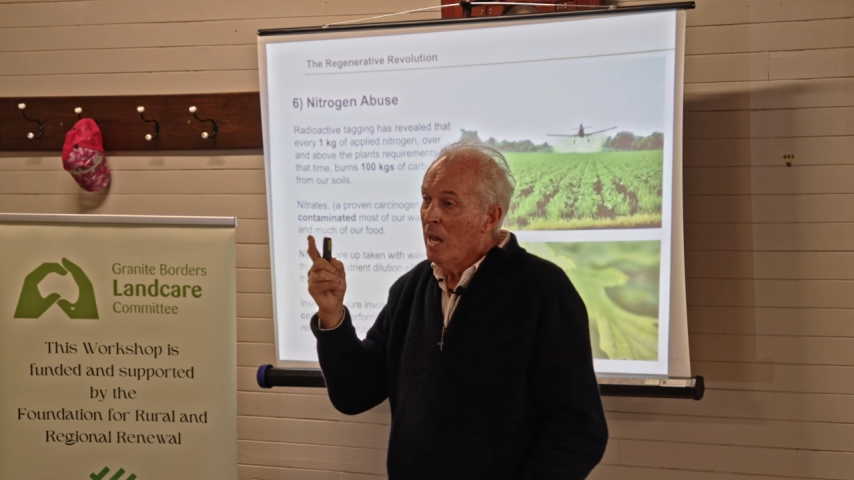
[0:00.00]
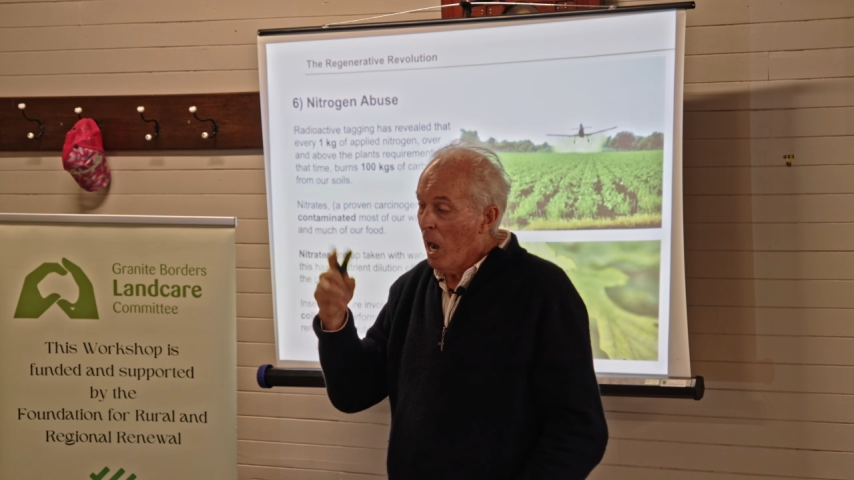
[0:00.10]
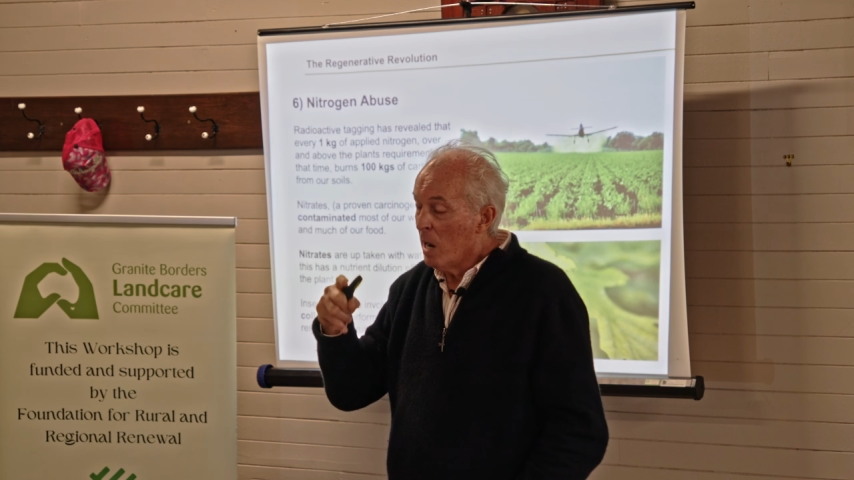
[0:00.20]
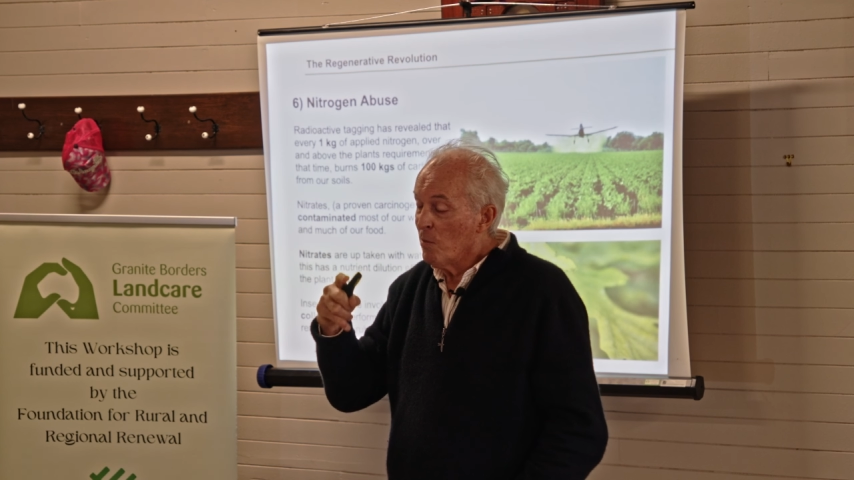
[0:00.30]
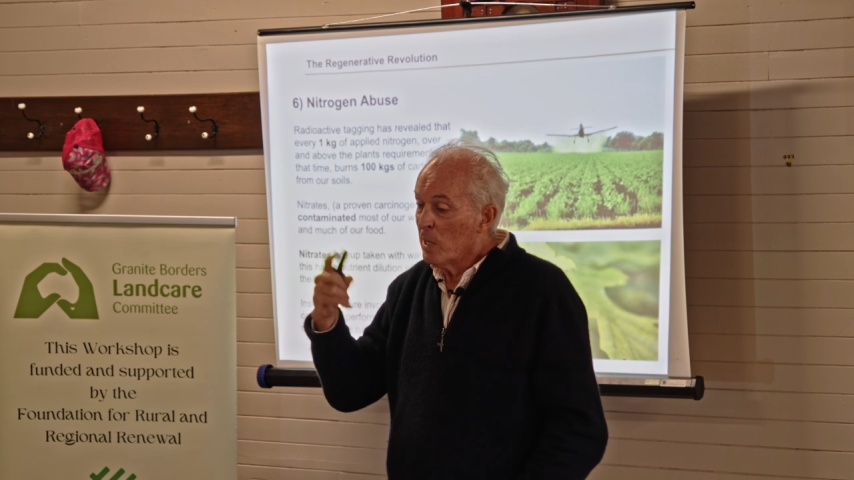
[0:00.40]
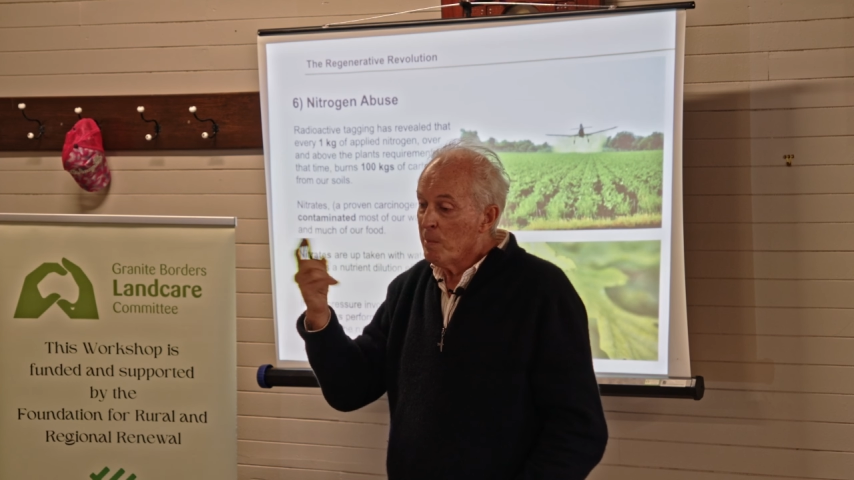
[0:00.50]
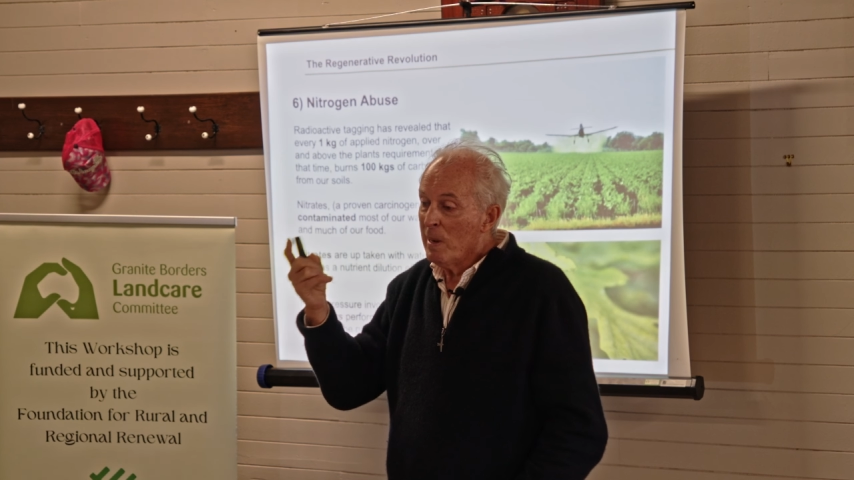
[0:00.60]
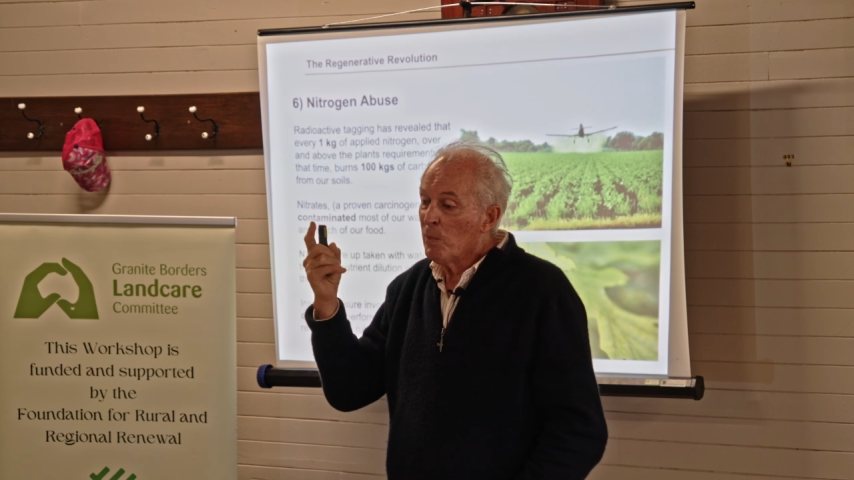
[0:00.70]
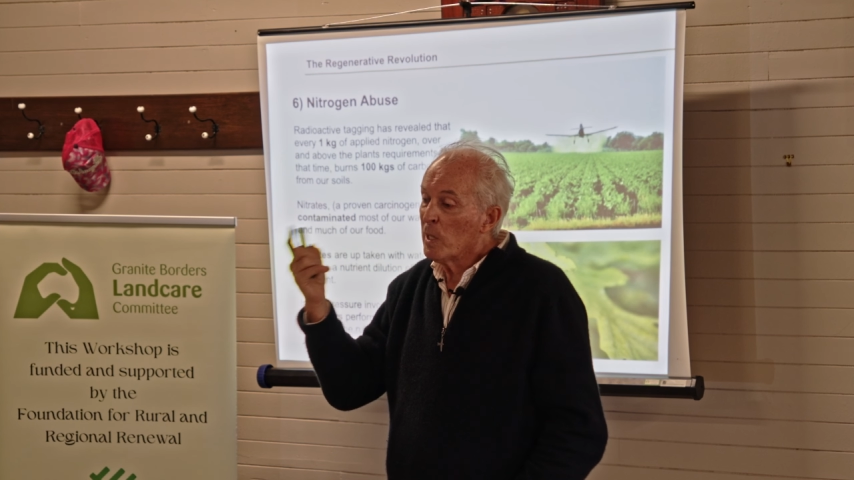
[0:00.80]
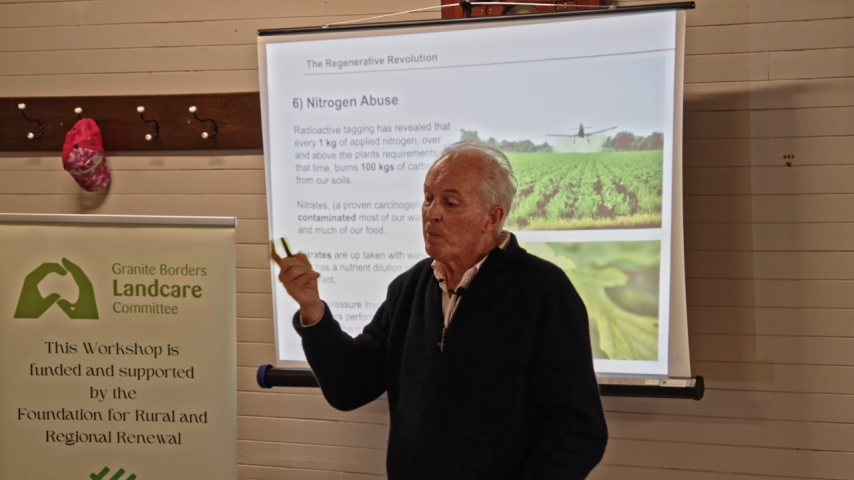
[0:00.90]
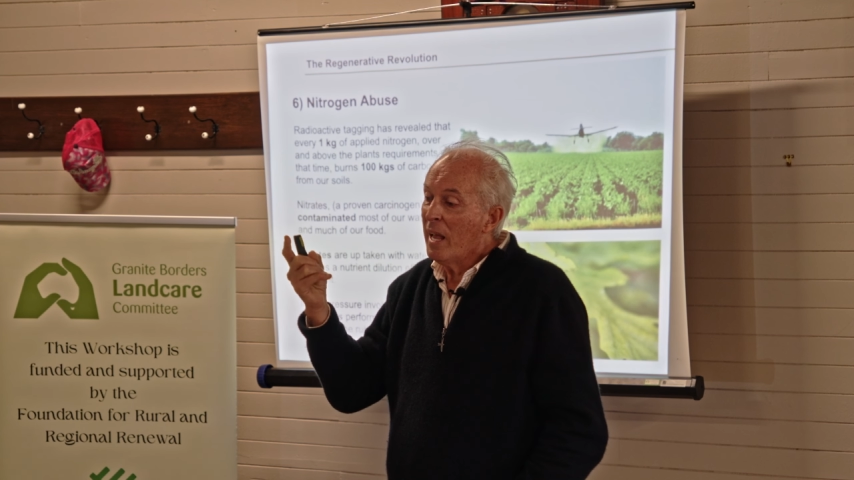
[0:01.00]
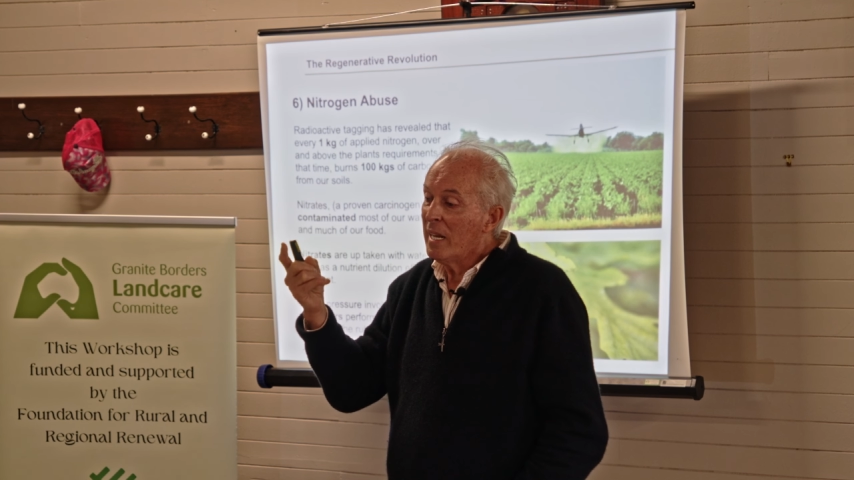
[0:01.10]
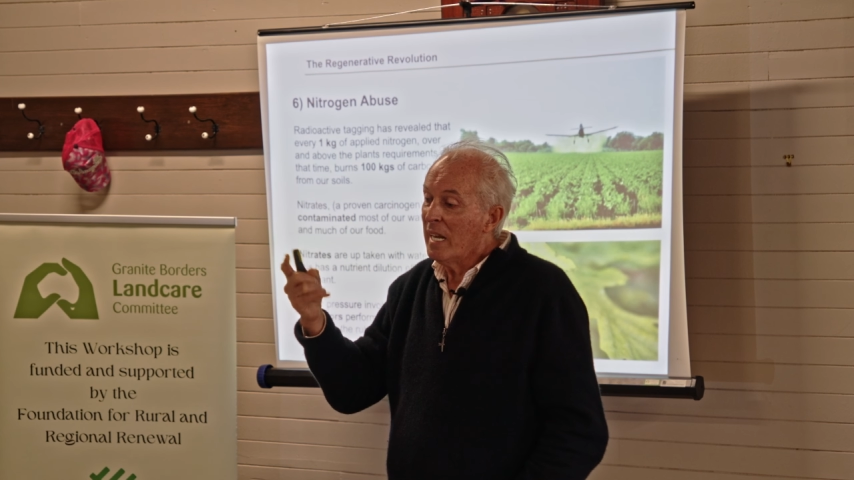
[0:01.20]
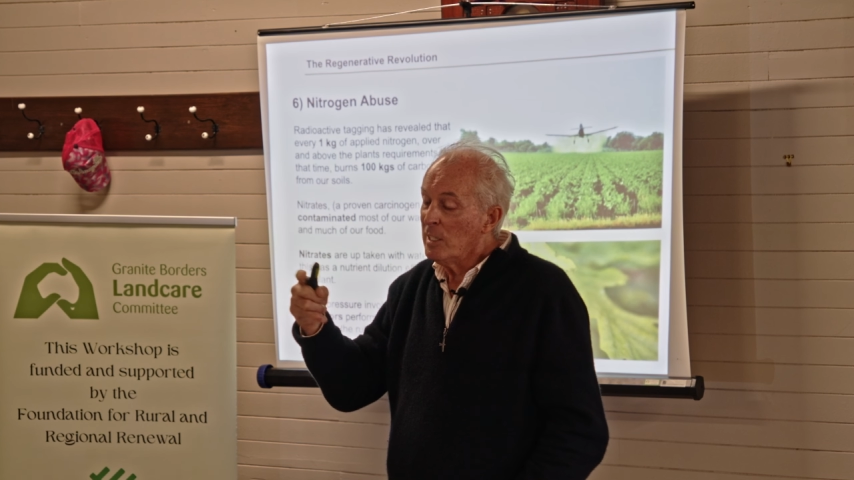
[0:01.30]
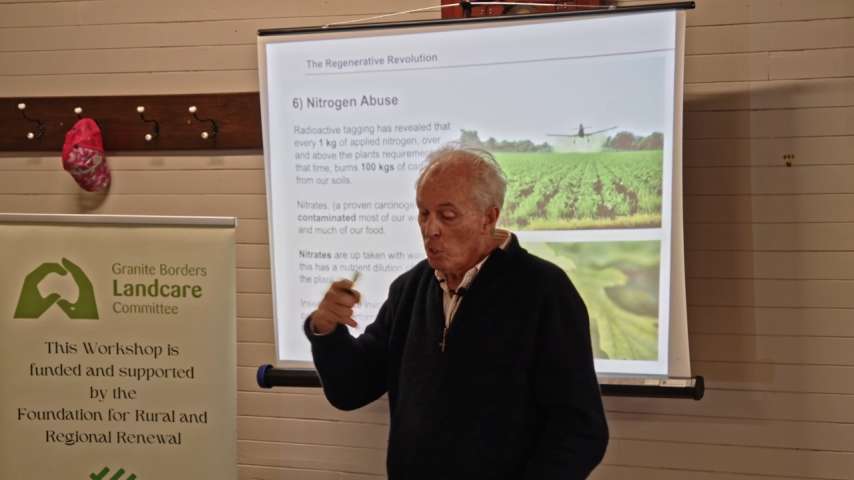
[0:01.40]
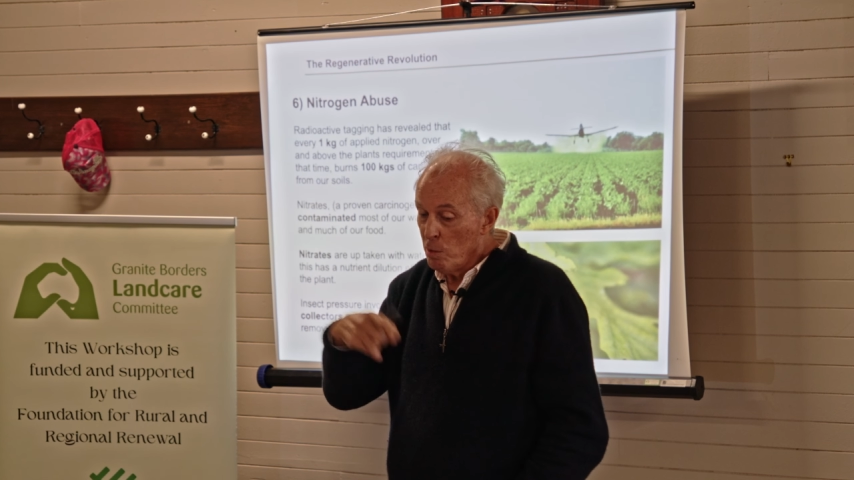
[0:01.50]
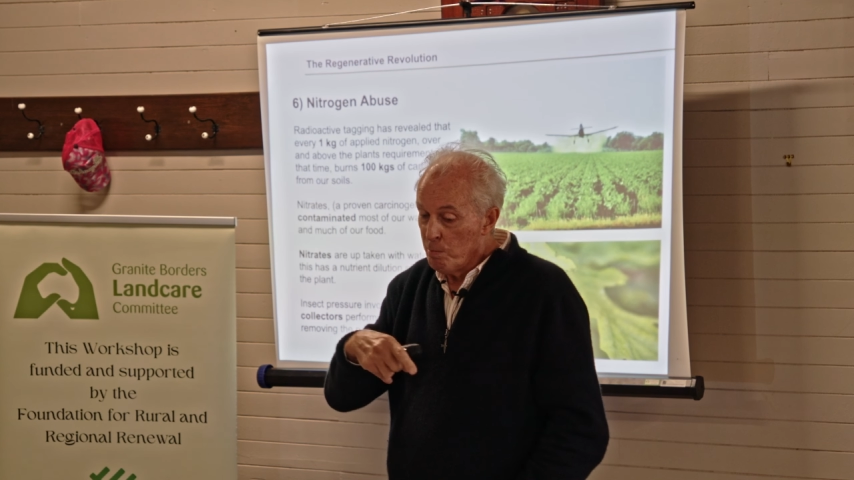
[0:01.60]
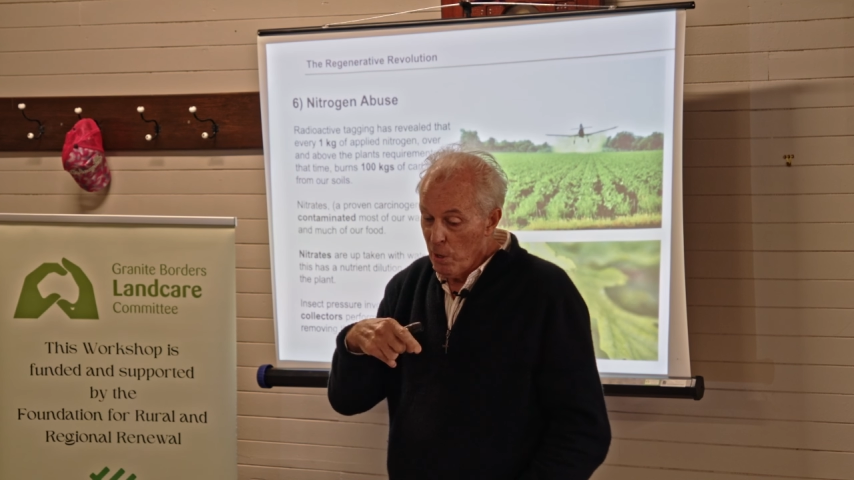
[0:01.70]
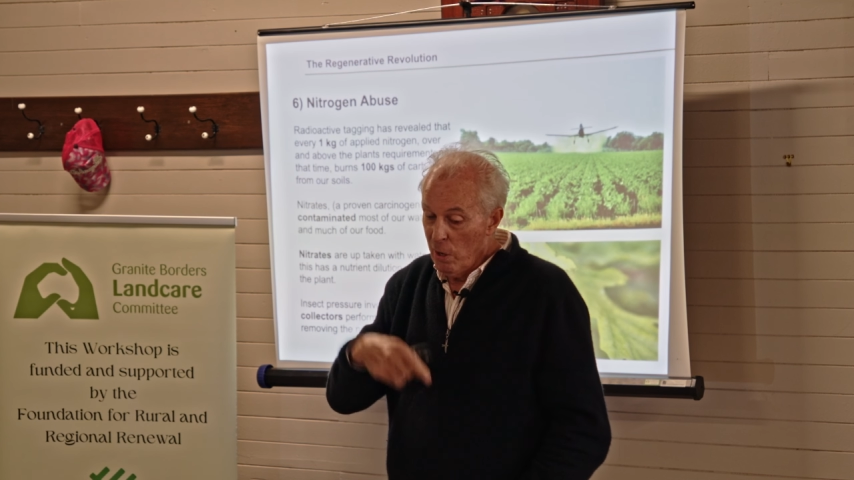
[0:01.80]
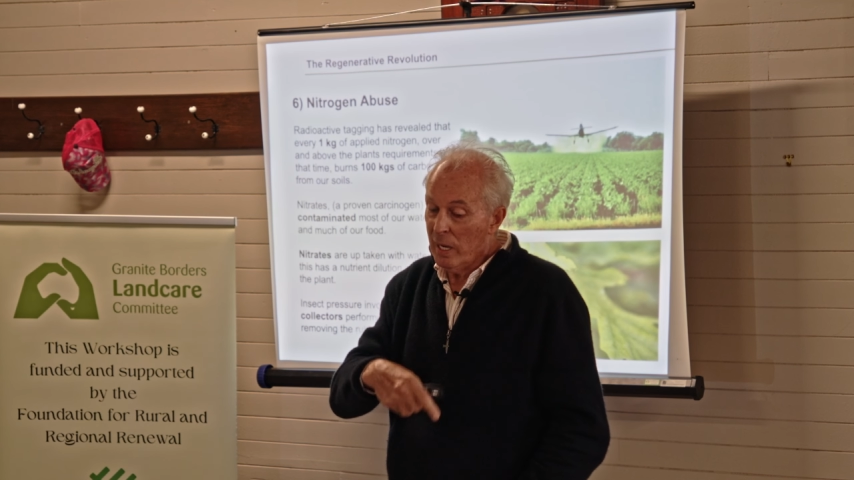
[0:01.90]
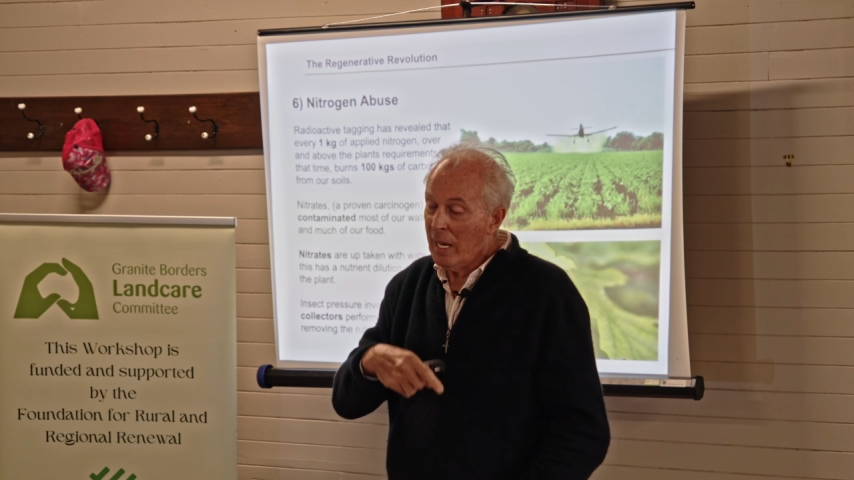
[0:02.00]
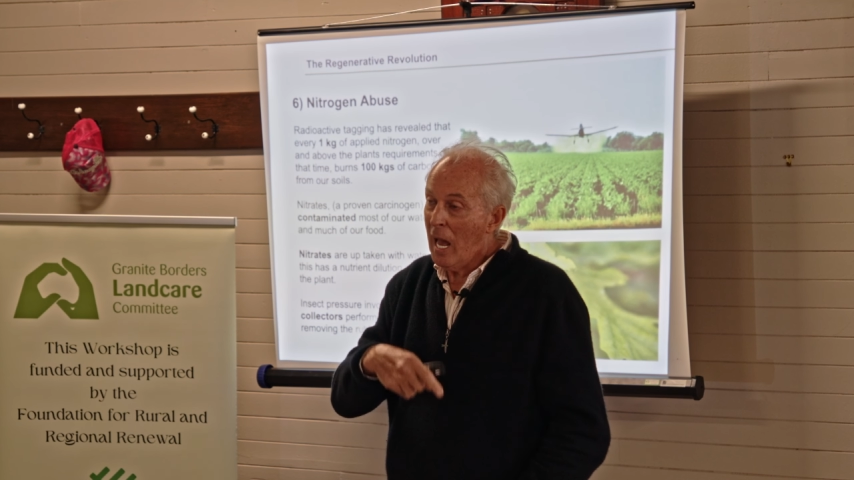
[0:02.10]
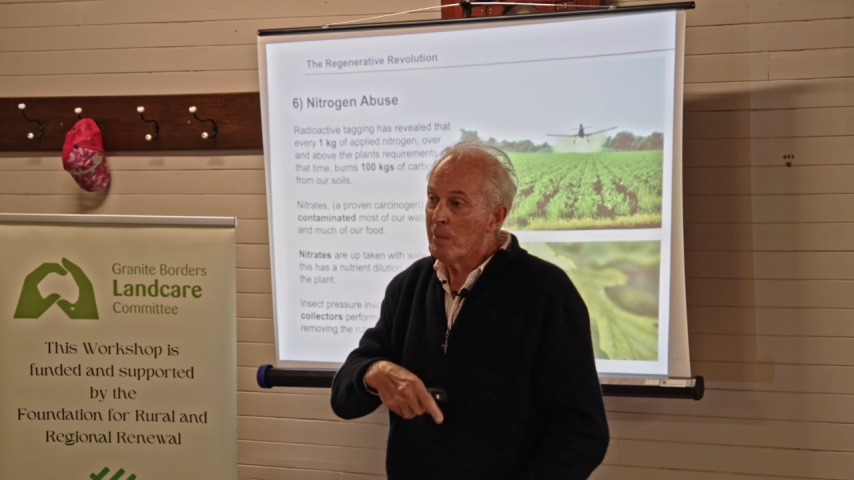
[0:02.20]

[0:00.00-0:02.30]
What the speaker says: over and above what the plant needs, you burn the